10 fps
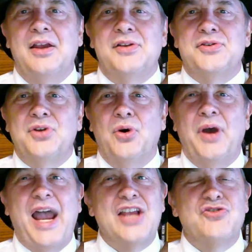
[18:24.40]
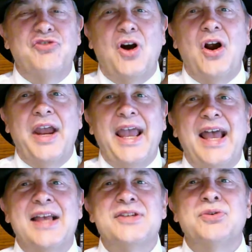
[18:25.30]
So as far
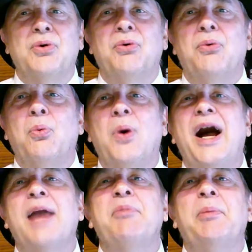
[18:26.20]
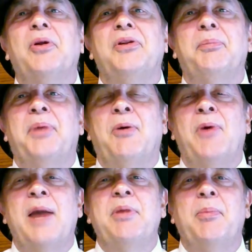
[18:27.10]
as why people
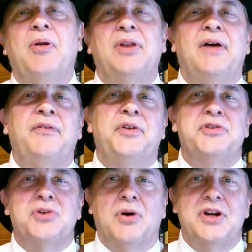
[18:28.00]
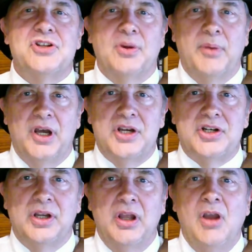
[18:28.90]
why people love the story so
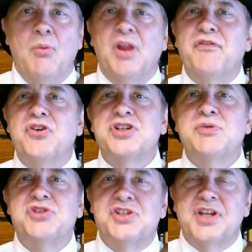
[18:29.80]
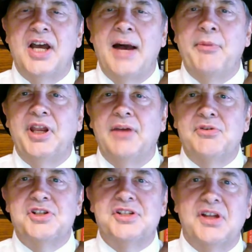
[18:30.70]
much, well, at first it was just a comedy. It
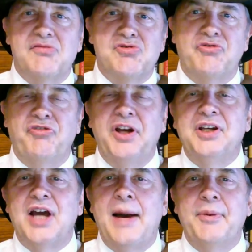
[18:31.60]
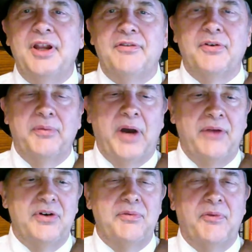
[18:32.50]
was just a just fun comedy for
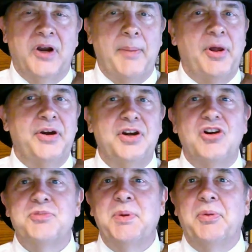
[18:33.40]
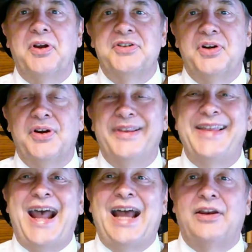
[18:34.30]
hundred for a couple hundred years. People considered it
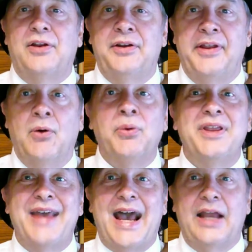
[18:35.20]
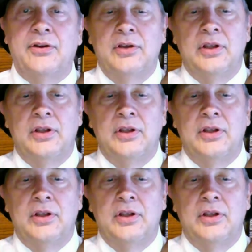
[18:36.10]
that and the, only that.